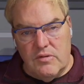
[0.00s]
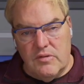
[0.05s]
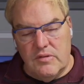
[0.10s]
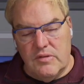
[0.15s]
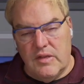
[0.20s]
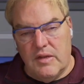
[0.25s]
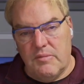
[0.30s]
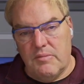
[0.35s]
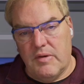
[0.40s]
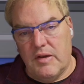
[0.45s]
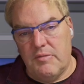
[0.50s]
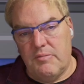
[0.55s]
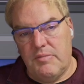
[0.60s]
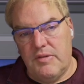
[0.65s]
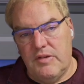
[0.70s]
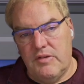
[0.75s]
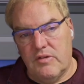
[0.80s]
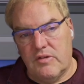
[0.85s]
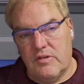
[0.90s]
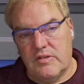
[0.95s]
might be
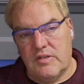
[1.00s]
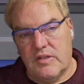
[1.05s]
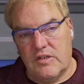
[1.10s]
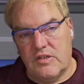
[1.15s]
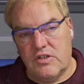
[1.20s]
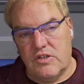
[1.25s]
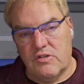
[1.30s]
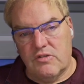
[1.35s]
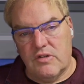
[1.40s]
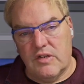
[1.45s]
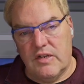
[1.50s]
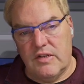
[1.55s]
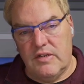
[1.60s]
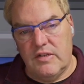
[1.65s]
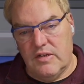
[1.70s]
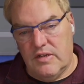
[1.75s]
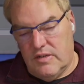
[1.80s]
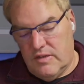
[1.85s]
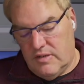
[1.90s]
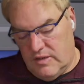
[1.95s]
not such a good
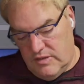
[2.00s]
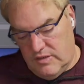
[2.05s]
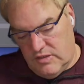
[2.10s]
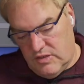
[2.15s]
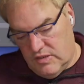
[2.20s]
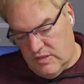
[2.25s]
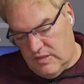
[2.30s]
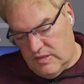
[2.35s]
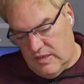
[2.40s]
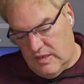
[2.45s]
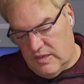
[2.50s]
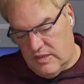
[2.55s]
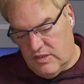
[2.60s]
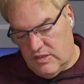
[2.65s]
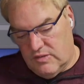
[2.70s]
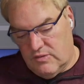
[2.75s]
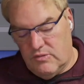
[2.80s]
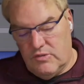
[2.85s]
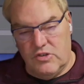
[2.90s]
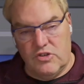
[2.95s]
idea. I'll just take a
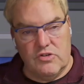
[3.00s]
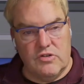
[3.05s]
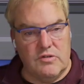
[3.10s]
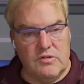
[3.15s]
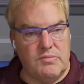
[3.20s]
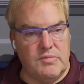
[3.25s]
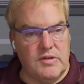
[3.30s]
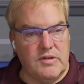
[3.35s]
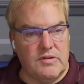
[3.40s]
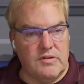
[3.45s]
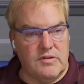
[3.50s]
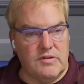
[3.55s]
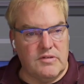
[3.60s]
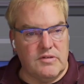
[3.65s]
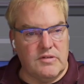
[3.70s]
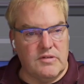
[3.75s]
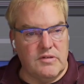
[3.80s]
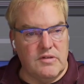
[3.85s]
screenshot because